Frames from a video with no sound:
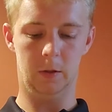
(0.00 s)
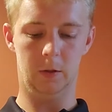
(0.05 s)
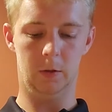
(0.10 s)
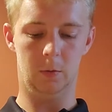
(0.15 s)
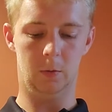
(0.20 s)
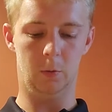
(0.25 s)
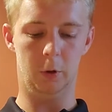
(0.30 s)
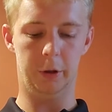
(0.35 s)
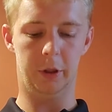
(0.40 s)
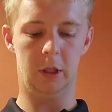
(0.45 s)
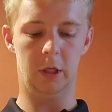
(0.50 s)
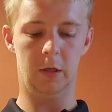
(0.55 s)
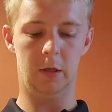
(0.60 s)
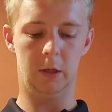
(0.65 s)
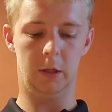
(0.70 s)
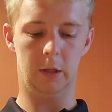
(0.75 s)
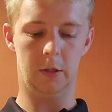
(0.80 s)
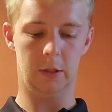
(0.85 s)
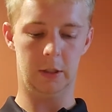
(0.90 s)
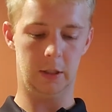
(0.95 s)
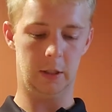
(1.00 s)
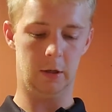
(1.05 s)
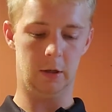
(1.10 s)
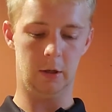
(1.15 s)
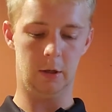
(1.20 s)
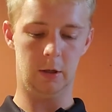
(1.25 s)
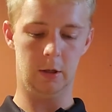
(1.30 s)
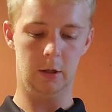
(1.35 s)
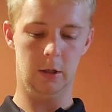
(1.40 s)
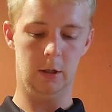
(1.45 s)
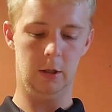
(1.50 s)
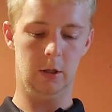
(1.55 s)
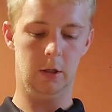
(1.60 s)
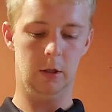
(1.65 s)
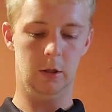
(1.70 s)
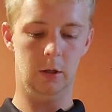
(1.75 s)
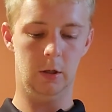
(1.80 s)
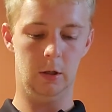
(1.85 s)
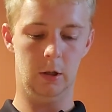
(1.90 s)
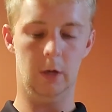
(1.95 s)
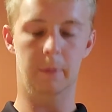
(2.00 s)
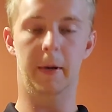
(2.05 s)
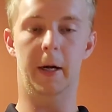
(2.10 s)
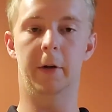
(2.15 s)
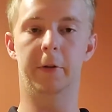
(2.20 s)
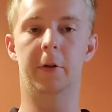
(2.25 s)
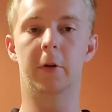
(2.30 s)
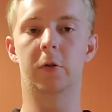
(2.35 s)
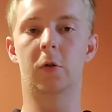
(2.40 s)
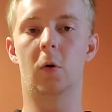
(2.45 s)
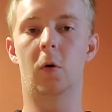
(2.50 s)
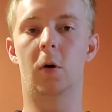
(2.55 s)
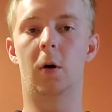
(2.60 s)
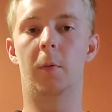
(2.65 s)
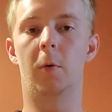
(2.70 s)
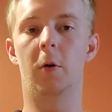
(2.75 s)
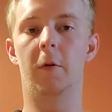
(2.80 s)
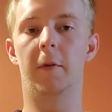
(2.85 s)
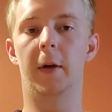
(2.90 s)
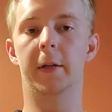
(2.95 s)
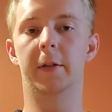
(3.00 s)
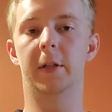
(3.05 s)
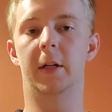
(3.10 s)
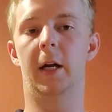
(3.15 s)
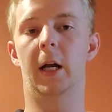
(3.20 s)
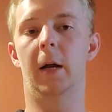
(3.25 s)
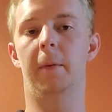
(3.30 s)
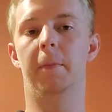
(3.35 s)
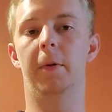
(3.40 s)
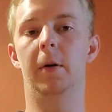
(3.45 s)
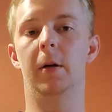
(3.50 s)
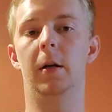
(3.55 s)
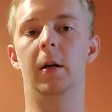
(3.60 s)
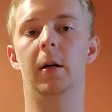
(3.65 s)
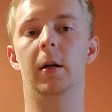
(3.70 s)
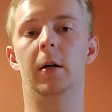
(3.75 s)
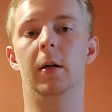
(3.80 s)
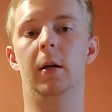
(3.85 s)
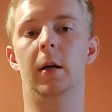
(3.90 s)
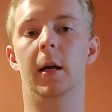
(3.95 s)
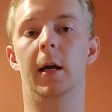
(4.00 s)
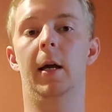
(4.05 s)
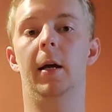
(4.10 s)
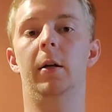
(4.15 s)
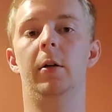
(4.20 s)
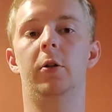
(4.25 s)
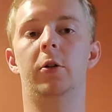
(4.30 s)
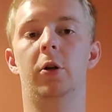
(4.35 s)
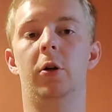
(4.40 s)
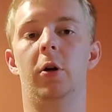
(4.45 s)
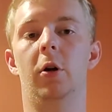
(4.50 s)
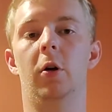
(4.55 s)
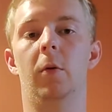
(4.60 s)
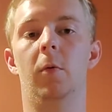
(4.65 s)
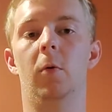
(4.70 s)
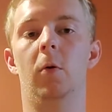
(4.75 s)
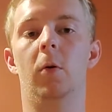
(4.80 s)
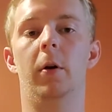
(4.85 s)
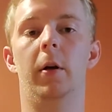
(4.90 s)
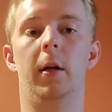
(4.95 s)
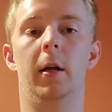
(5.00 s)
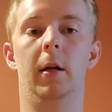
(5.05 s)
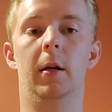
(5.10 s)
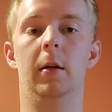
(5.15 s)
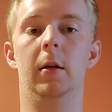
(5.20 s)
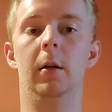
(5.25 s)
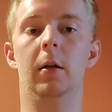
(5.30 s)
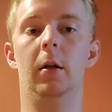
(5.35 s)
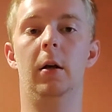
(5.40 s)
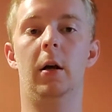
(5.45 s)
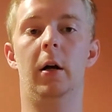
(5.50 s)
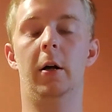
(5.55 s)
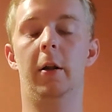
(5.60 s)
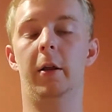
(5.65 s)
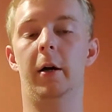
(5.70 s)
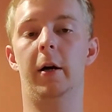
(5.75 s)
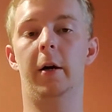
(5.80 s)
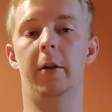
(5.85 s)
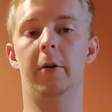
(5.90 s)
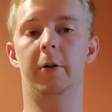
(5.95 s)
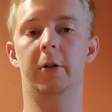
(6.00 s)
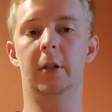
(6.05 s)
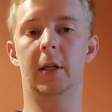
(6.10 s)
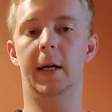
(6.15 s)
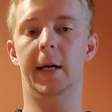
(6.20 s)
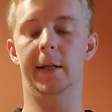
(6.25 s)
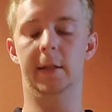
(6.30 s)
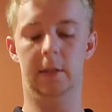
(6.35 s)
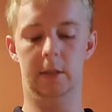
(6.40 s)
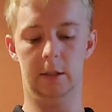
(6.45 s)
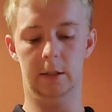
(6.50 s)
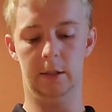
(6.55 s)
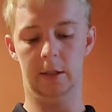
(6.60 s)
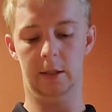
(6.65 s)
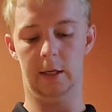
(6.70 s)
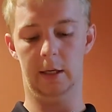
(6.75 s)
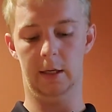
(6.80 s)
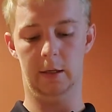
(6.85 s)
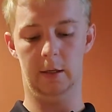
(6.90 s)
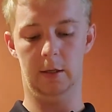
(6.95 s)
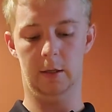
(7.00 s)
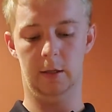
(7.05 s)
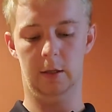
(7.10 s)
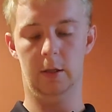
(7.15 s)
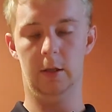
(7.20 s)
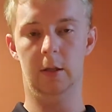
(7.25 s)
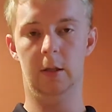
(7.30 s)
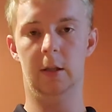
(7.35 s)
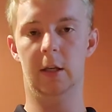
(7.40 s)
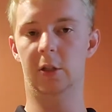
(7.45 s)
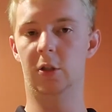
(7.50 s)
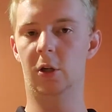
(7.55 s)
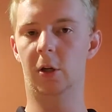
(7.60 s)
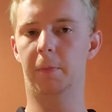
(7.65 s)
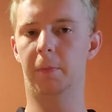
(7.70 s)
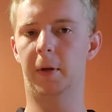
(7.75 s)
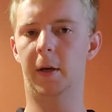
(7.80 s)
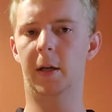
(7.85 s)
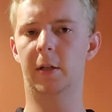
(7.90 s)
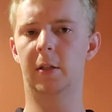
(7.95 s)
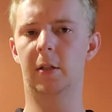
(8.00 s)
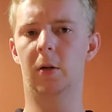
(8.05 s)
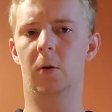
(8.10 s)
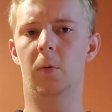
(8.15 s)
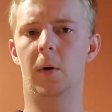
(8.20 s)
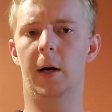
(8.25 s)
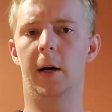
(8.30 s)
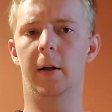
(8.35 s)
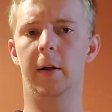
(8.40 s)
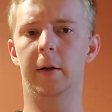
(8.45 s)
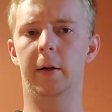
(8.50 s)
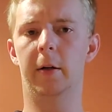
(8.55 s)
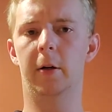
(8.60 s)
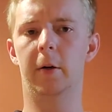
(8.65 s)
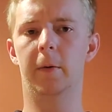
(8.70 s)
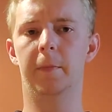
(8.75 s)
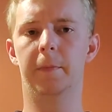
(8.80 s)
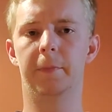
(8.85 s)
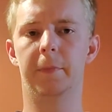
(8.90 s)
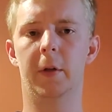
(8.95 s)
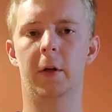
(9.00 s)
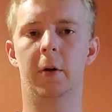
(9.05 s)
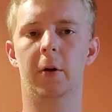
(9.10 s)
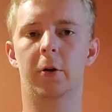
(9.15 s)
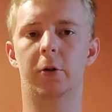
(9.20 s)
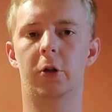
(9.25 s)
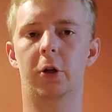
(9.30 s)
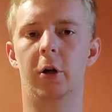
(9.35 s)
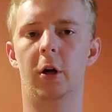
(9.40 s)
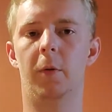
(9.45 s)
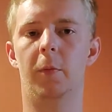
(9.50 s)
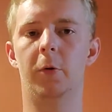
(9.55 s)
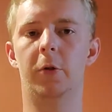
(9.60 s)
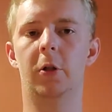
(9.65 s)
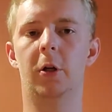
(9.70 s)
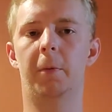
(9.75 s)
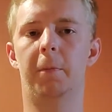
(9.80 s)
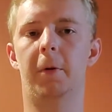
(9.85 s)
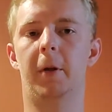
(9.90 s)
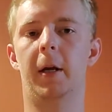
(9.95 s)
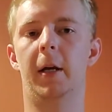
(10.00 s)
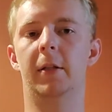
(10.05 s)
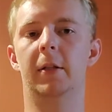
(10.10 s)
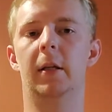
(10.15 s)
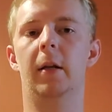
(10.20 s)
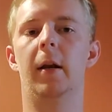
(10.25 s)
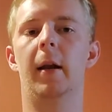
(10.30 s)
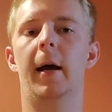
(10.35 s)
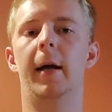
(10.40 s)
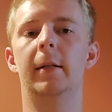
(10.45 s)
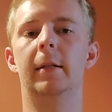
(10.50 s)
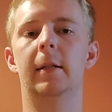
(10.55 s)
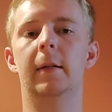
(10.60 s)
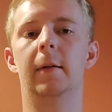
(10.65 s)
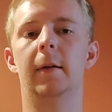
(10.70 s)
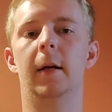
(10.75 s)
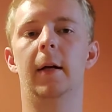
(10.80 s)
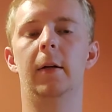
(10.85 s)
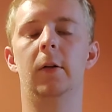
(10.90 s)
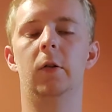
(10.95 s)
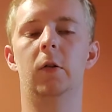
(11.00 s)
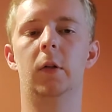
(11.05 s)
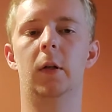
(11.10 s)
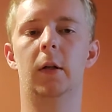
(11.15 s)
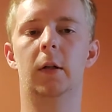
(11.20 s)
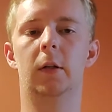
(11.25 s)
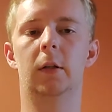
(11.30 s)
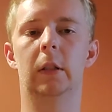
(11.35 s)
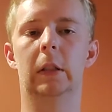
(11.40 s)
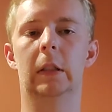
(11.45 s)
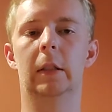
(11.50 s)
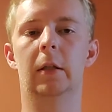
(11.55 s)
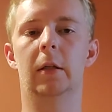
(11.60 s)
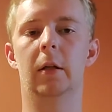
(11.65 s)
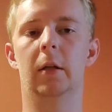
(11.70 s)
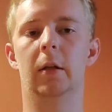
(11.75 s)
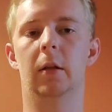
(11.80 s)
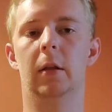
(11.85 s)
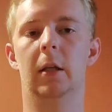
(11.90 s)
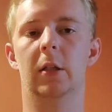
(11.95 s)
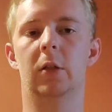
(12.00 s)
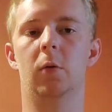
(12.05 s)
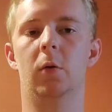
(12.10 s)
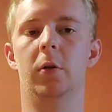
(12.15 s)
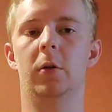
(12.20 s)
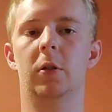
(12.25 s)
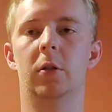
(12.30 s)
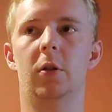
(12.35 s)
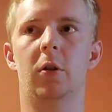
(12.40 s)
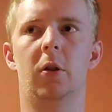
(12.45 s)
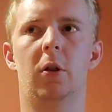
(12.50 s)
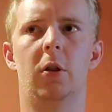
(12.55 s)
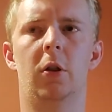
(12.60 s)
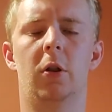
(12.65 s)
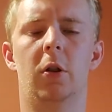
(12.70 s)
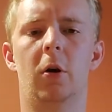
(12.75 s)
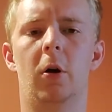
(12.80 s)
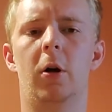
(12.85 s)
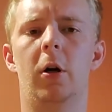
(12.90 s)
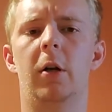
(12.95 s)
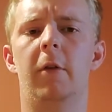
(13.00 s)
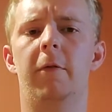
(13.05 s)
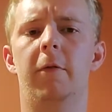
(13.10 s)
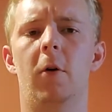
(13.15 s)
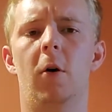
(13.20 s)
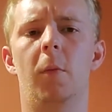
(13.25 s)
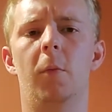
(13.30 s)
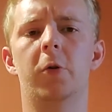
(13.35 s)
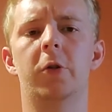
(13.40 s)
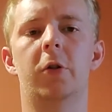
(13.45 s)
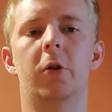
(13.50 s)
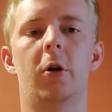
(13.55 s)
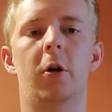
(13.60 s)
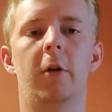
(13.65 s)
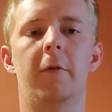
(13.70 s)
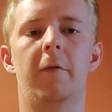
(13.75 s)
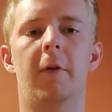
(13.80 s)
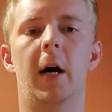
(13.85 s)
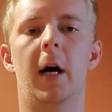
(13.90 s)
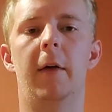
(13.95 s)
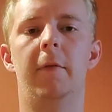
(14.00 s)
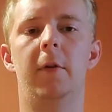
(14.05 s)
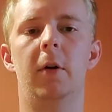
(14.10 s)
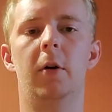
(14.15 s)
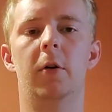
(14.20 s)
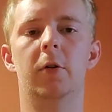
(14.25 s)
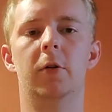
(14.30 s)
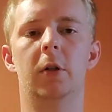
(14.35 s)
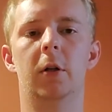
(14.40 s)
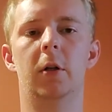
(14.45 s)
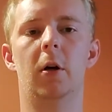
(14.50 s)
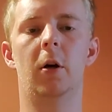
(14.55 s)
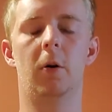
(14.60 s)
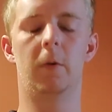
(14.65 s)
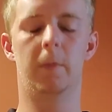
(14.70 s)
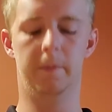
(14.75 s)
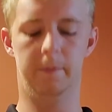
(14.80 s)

One thing to consider about those horrible events that happened at Chernobyl and the other sites is that they took place a while ago. Chernobyl took place in 1986. This was almost 35 years ago.